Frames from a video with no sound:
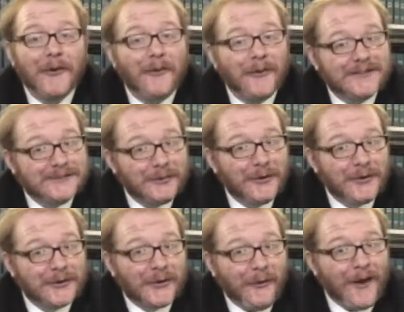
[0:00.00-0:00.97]
which
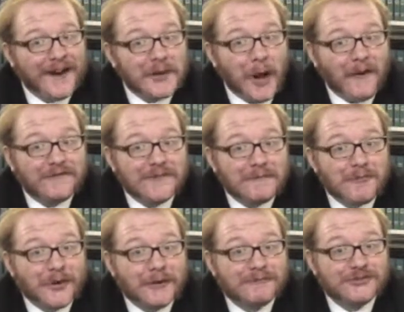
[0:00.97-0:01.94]
would quite often
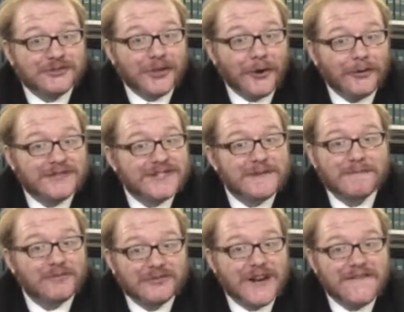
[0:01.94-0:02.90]
put up shows in
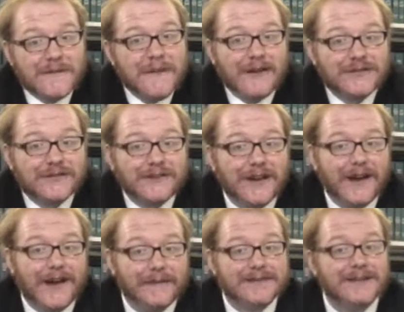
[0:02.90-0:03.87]
brief amounts of
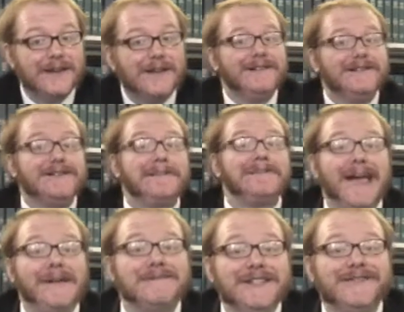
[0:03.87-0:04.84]
times,
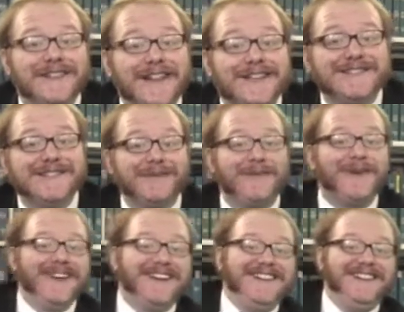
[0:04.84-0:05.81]
sometimes even less than a
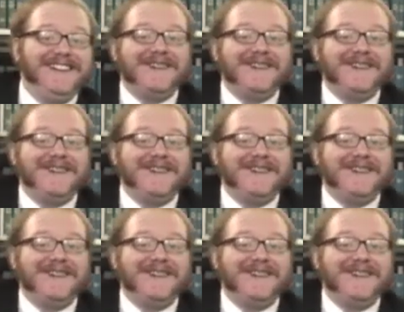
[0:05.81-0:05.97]
week.